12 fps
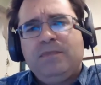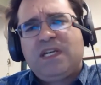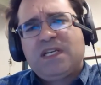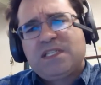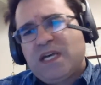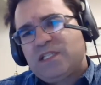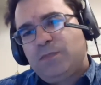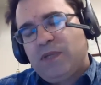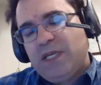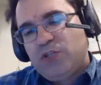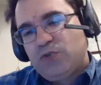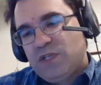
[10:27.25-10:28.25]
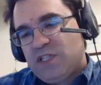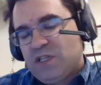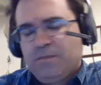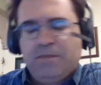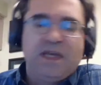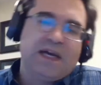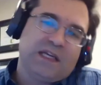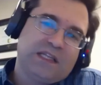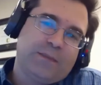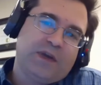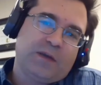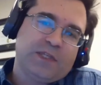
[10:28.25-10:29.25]
because that's plagiarism and
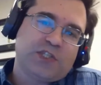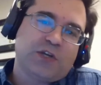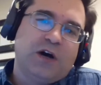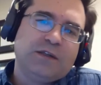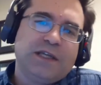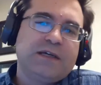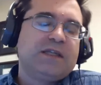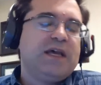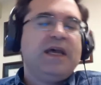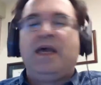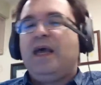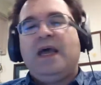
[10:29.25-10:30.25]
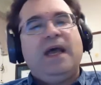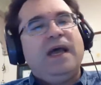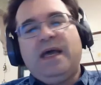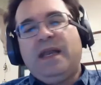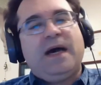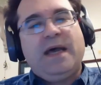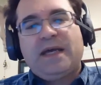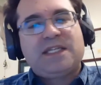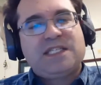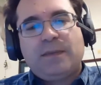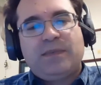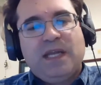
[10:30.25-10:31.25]
academic misconduct, and I
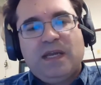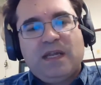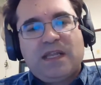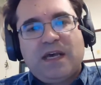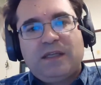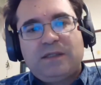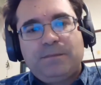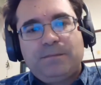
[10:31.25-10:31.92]
accept none of that.